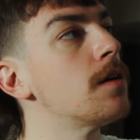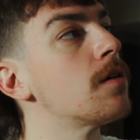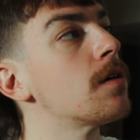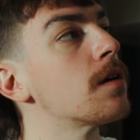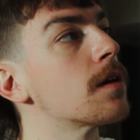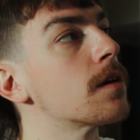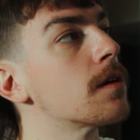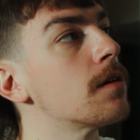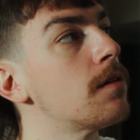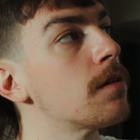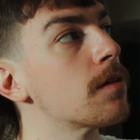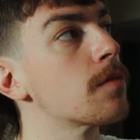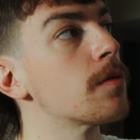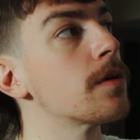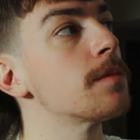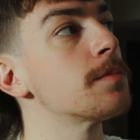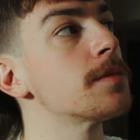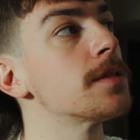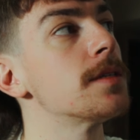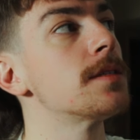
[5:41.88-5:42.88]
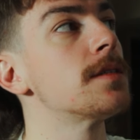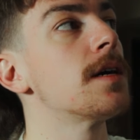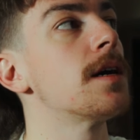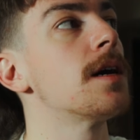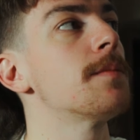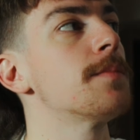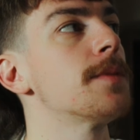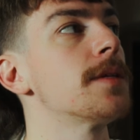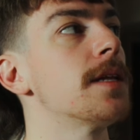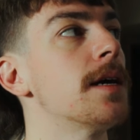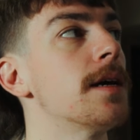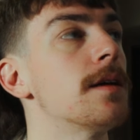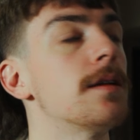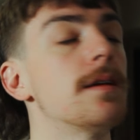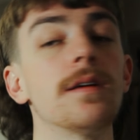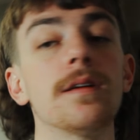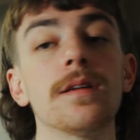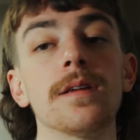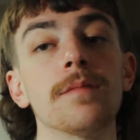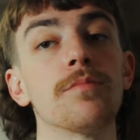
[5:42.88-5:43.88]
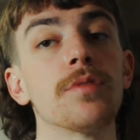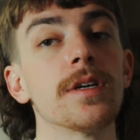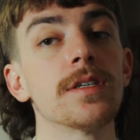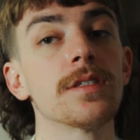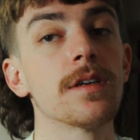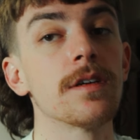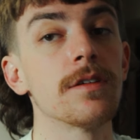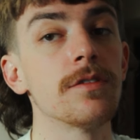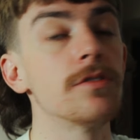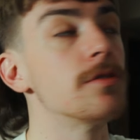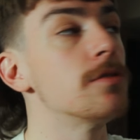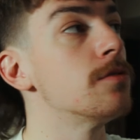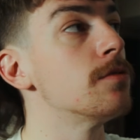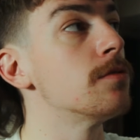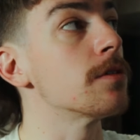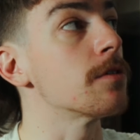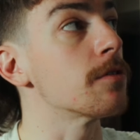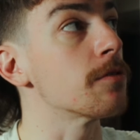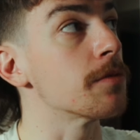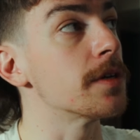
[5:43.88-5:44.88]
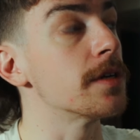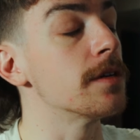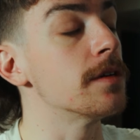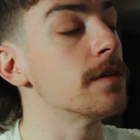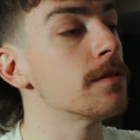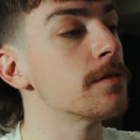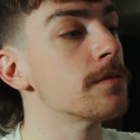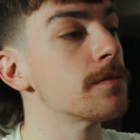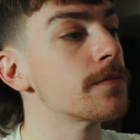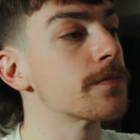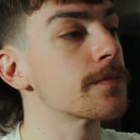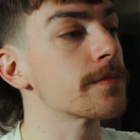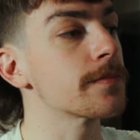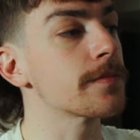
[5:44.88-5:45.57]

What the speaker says: Or you could go all the way up to the top and edit and press undo or redo.